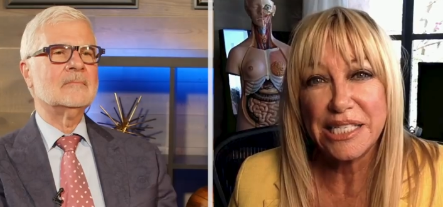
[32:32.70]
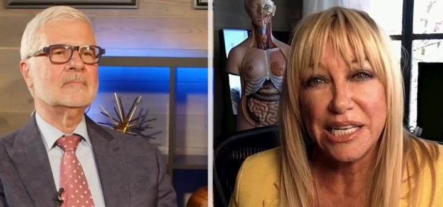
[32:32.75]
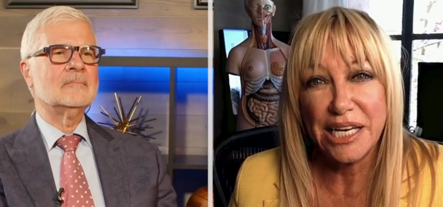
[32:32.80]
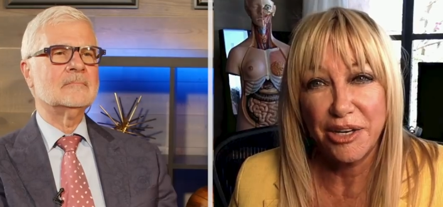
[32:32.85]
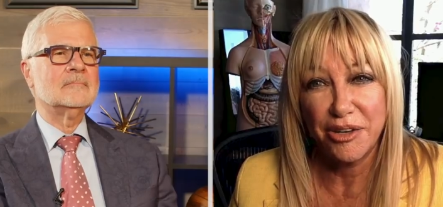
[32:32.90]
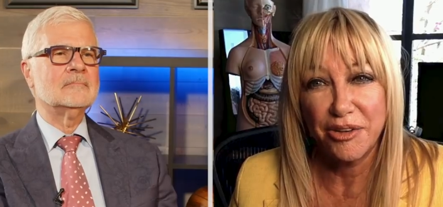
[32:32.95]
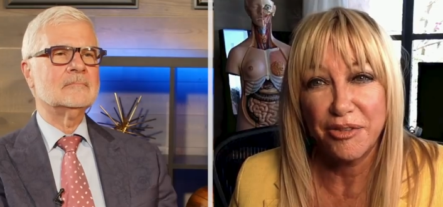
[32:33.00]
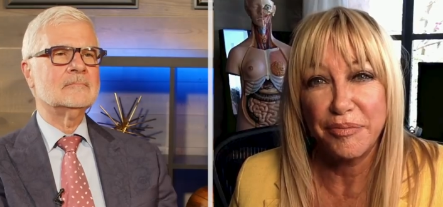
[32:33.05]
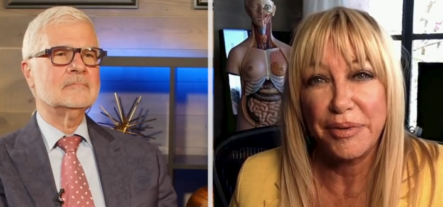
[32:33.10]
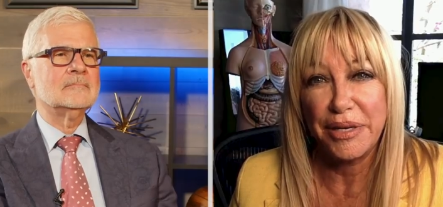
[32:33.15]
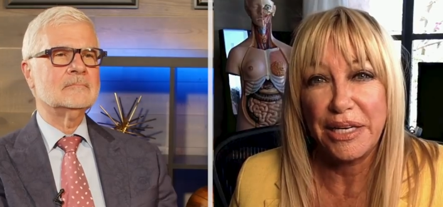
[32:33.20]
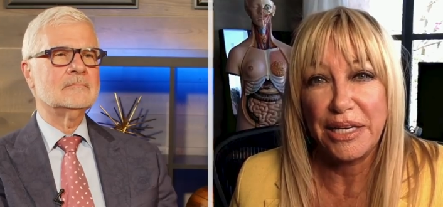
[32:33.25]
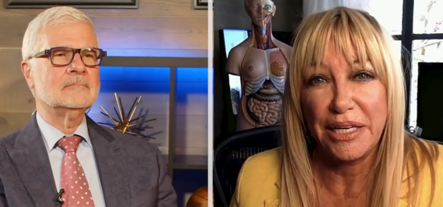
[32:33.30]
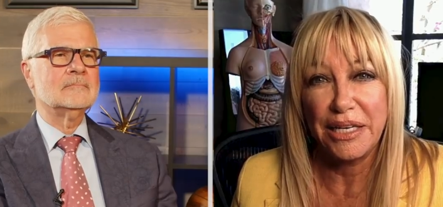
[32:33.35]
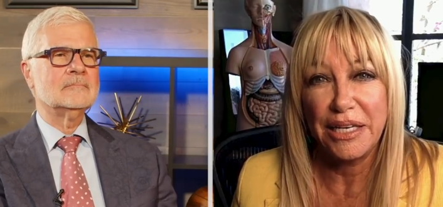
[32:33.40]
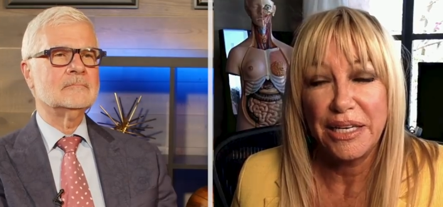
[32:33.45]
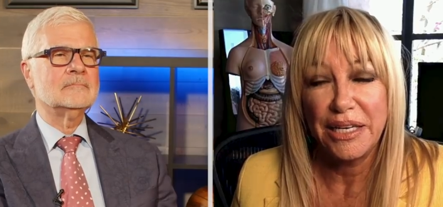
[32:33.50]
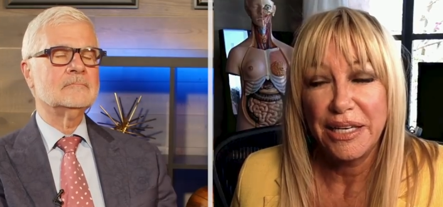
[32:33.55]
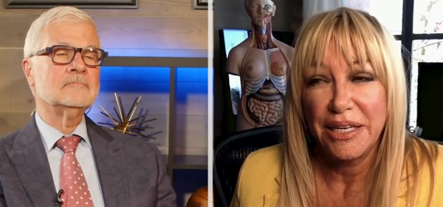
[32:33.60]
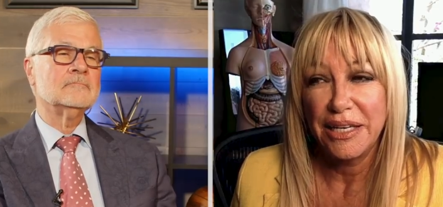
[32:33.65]
Speaker 1: care of
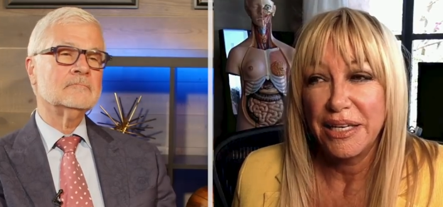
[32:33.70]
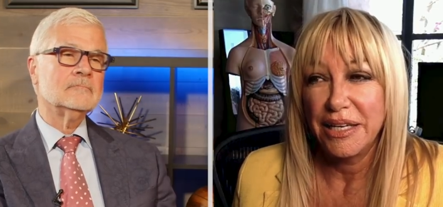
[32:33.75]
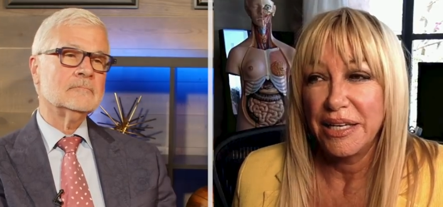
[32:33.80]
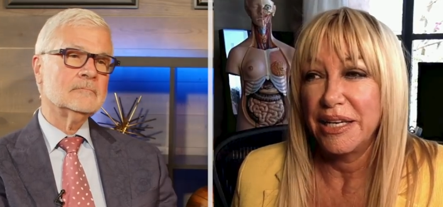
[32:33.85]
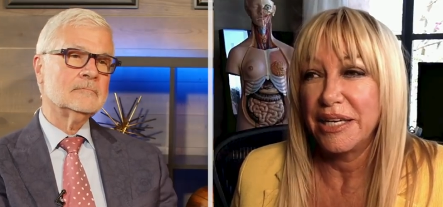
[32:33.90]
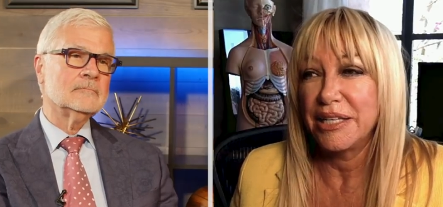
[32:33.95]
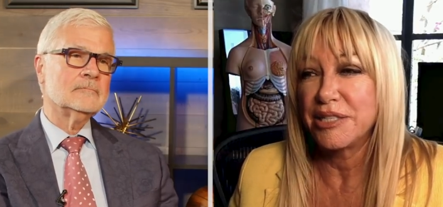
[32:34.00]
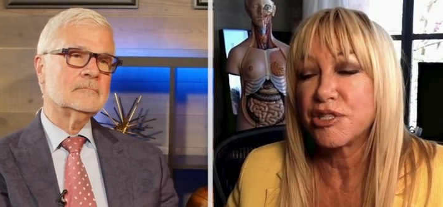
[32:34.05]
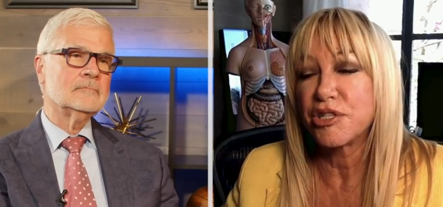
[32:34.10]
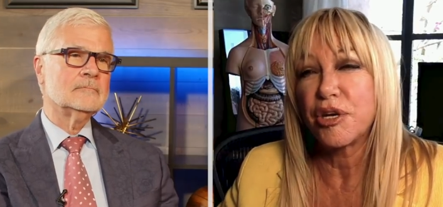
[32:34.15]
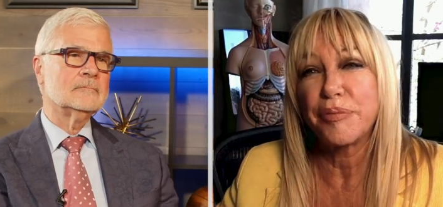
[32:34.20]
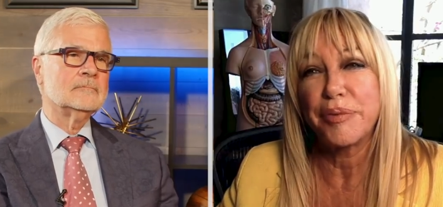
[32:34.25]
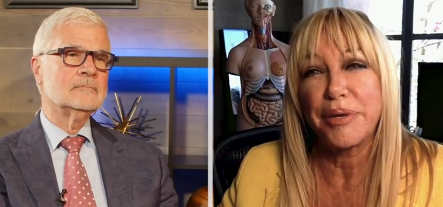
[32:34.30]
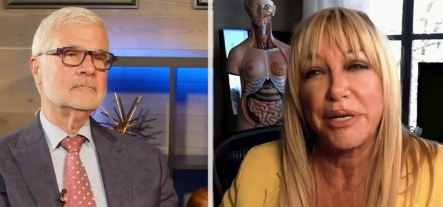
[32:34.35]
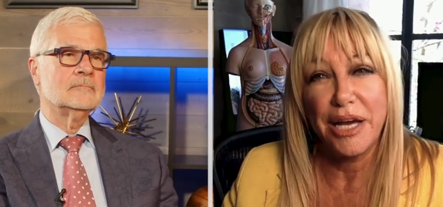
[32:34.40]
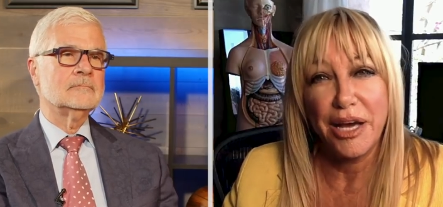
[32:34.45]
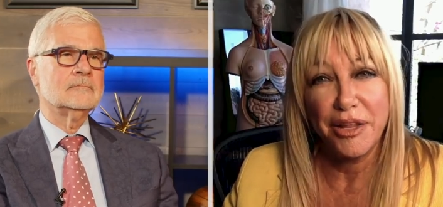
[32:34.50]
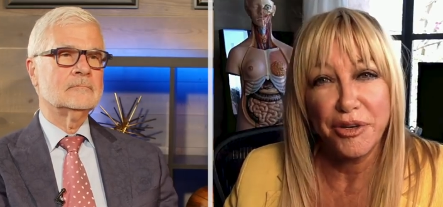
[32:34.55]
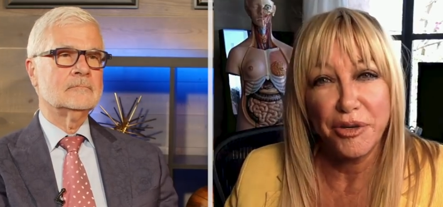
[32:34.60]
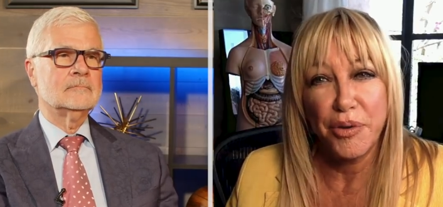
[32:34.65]
me in so
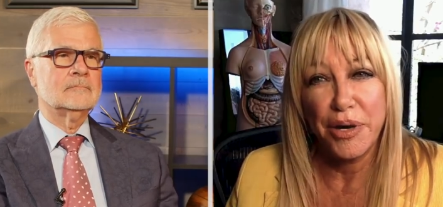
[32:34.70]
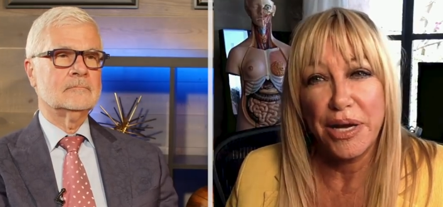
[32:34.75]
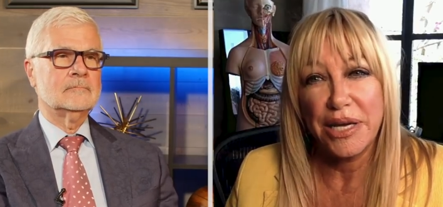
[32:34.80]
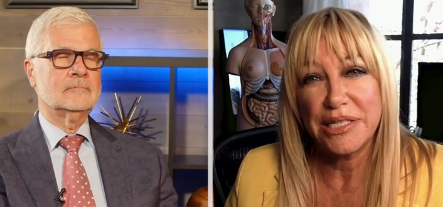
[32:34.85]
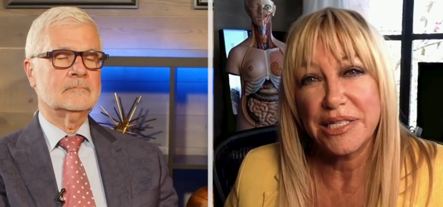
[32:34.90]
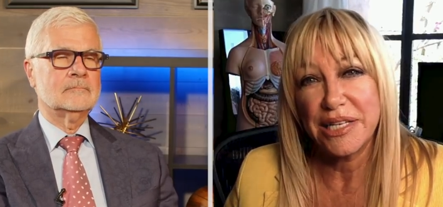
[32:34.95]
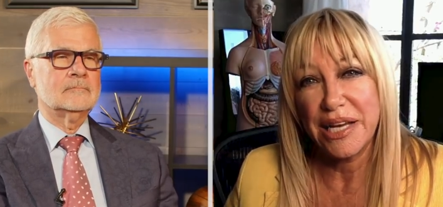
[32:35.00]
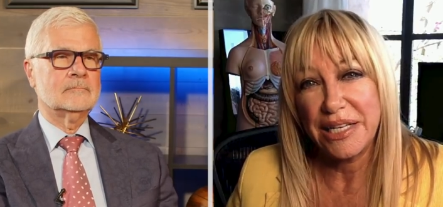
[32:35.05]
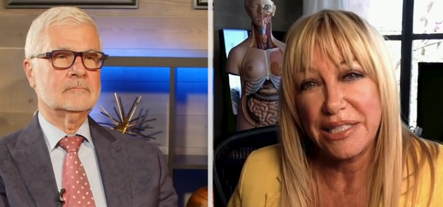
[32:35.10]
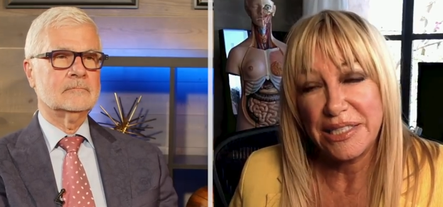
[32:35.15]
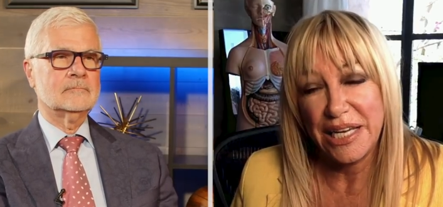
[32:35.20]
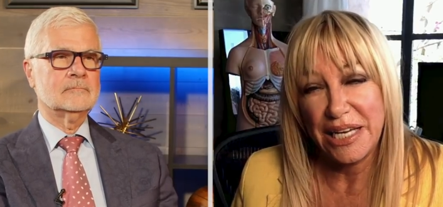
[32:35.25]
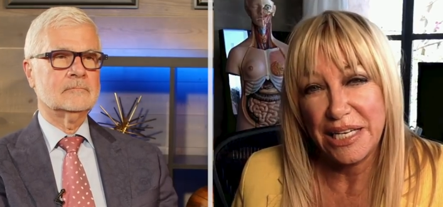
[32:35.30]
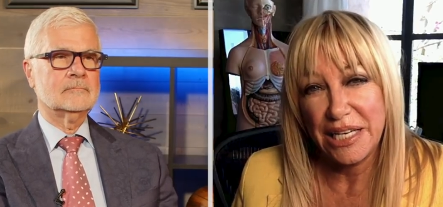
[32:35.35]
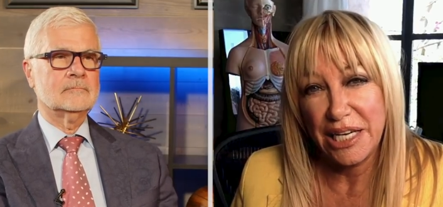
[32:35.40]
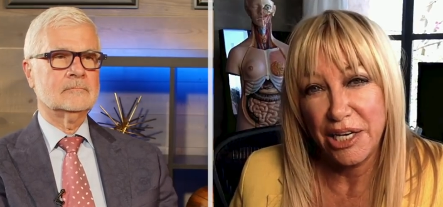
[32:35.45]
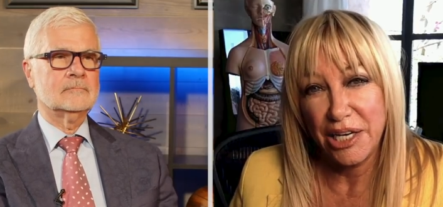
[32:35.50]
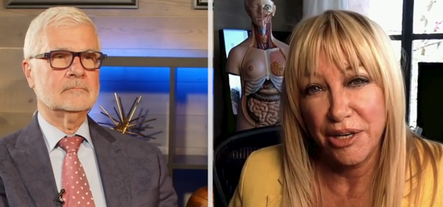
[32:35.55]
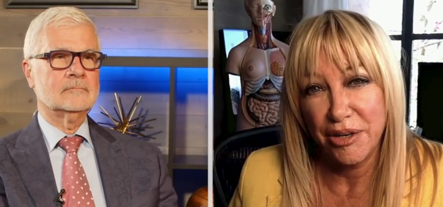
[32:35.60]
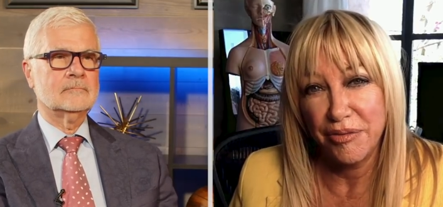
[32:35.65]
many other ways, and I
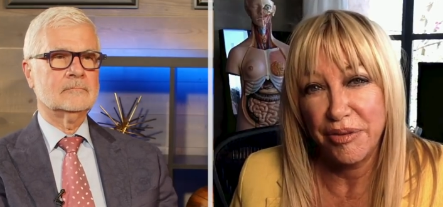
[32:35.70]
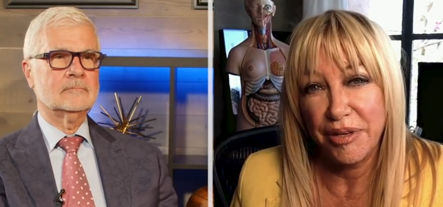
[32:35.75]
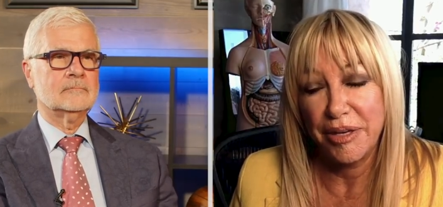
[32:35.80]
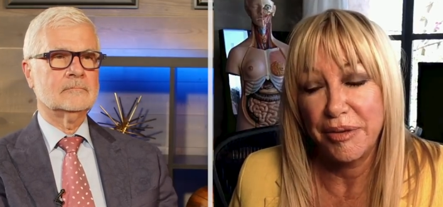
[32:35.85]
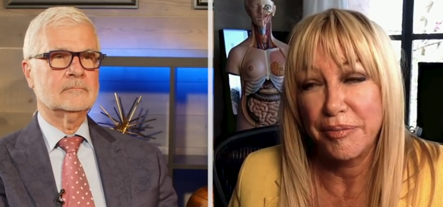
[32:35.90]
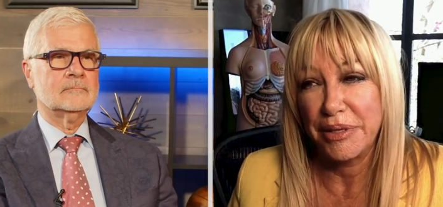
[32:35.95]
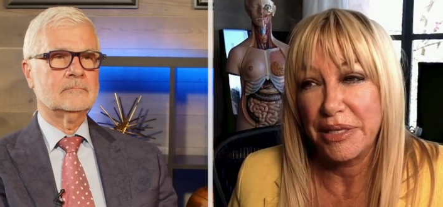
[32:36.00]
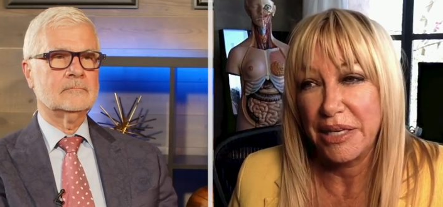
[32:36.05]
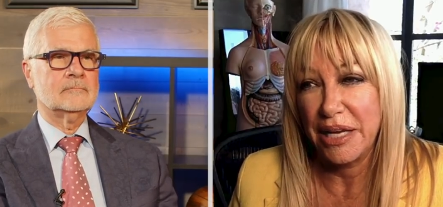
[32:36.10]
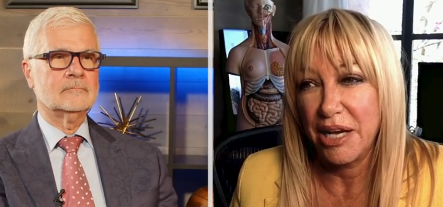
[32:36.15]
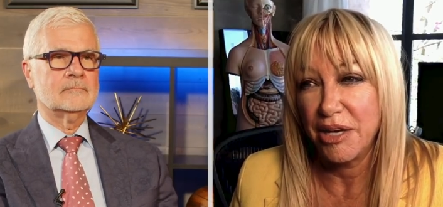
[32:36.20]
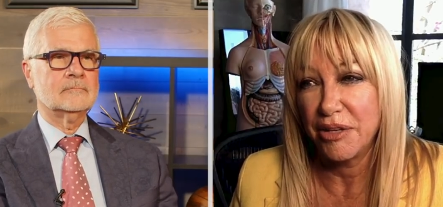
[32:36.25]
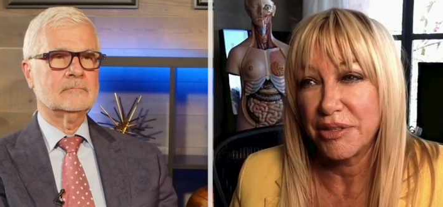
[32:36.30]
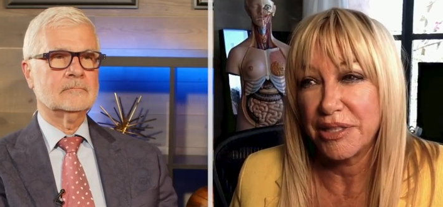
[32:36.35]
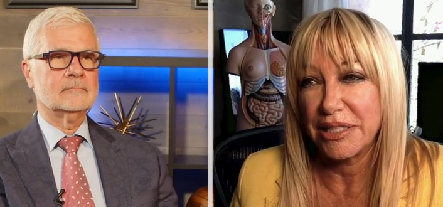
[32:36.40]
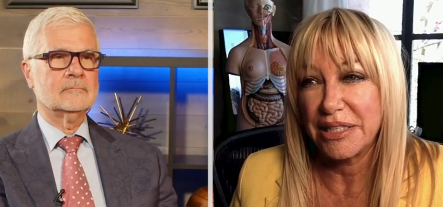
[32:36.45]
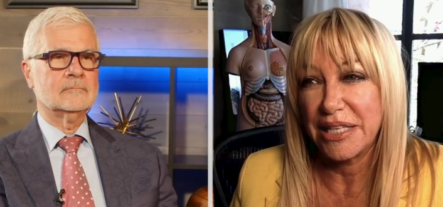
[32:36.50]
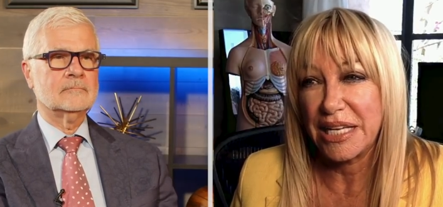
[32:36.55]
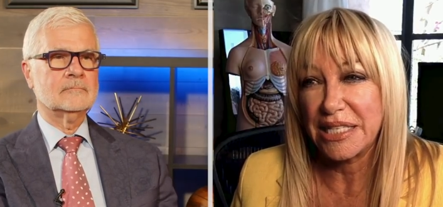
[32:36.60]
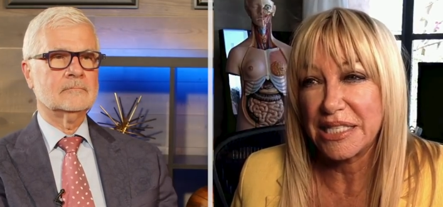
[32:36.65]
take care of him in
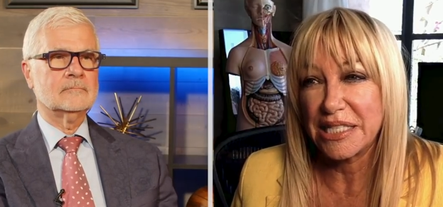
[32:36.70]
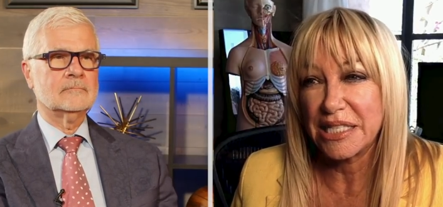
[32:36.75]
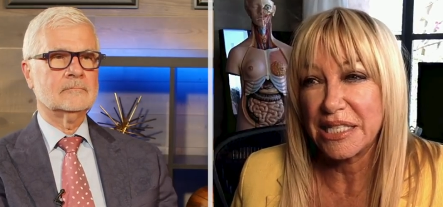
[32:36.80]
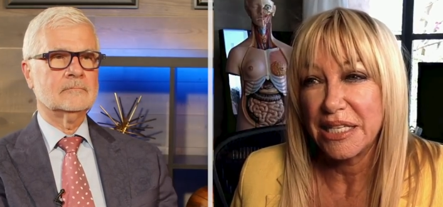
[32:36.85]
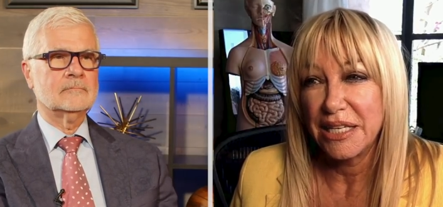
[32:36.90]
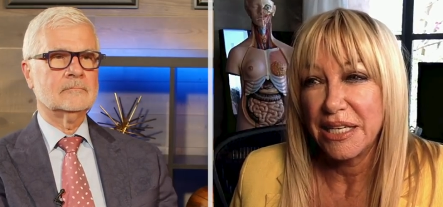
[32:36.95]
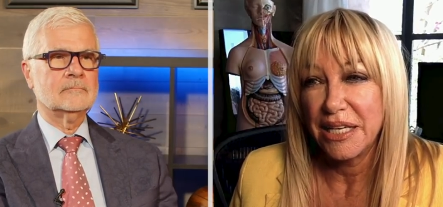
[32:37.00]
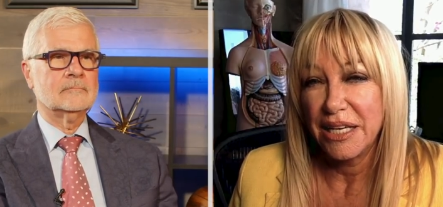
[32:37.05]
health, and that's